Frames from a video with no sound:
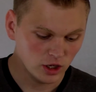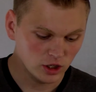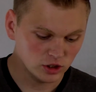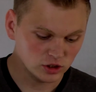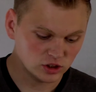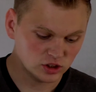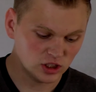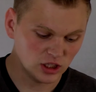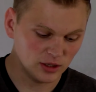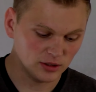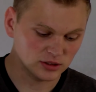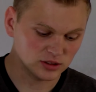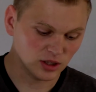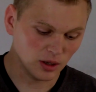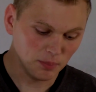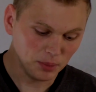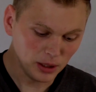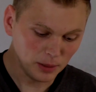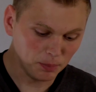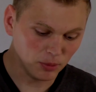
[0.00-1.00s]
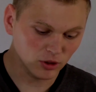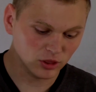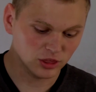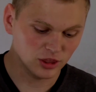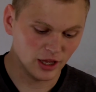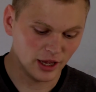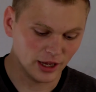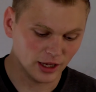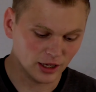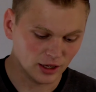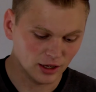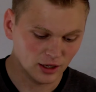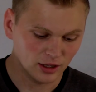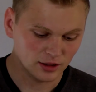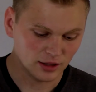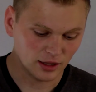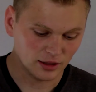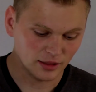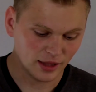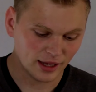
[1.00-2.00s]
See, some people think
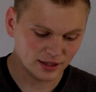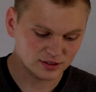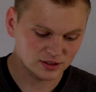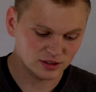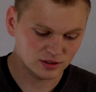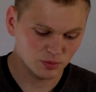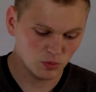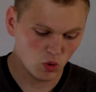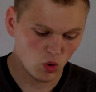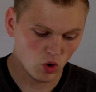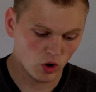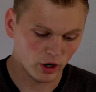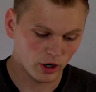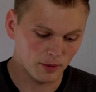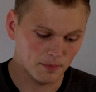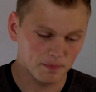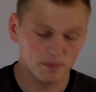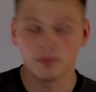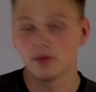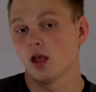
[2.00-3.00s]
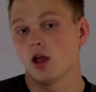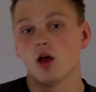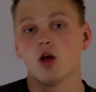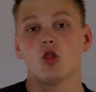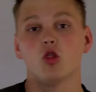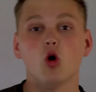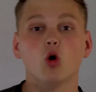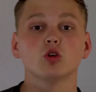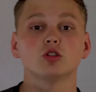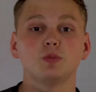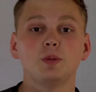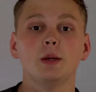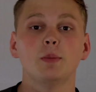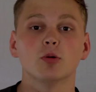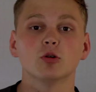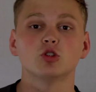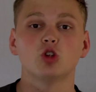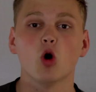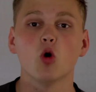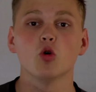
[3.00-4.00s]
that less is more. Those people
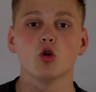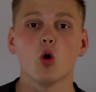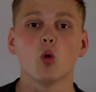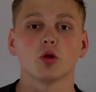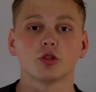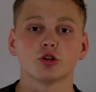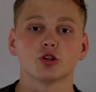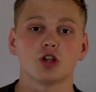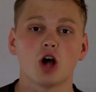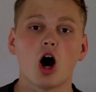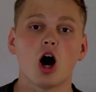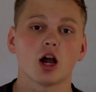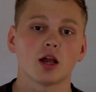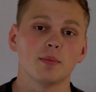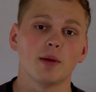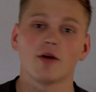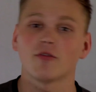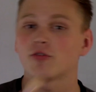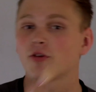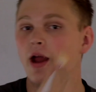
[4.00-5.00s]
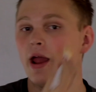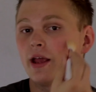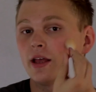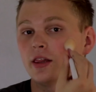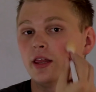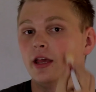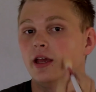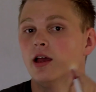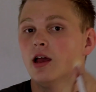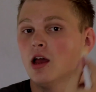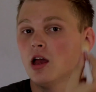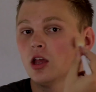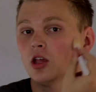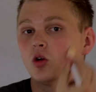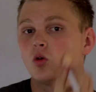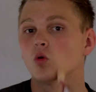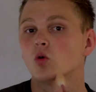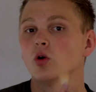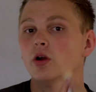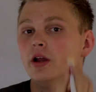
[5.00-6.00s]
don't know what they're talking about, frankly. You
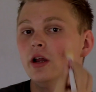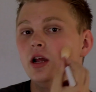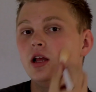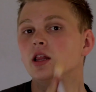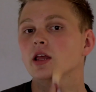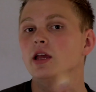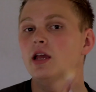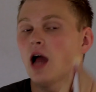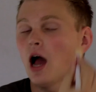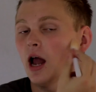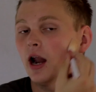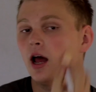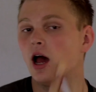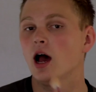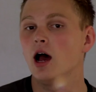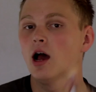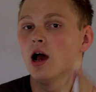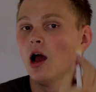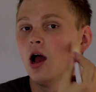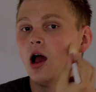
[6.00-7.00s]
really gotta